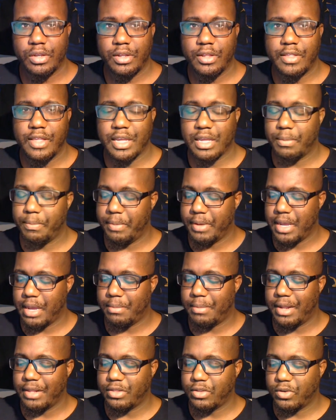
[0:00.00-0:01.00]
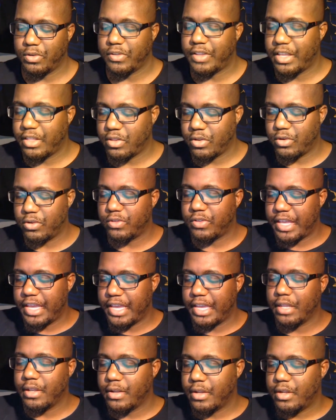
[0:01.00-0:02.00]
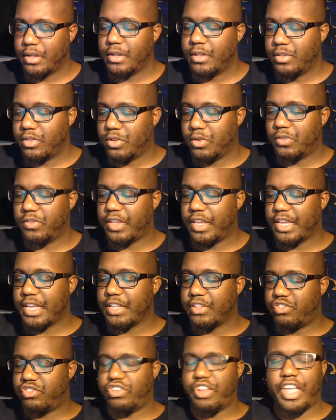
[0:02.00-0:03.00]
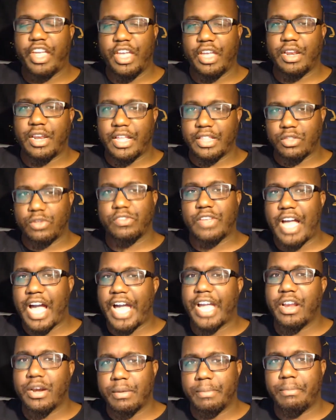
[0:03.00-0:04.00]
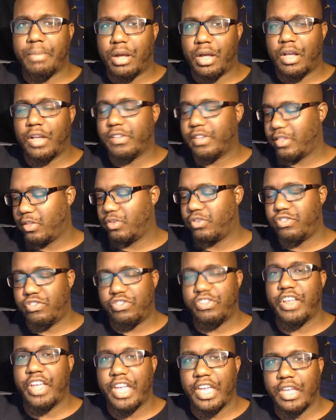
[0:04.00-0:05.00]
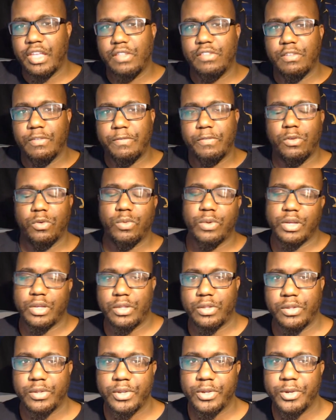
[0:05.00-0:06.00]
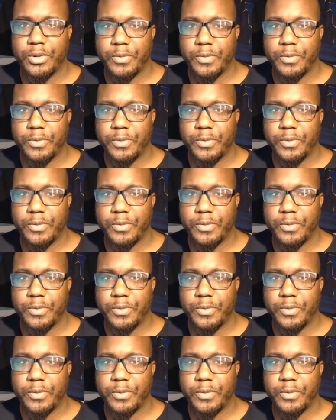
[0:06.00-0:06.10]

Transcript: They can become like those, like those, like those, like chain, like those iron balls, like those chains, if you will.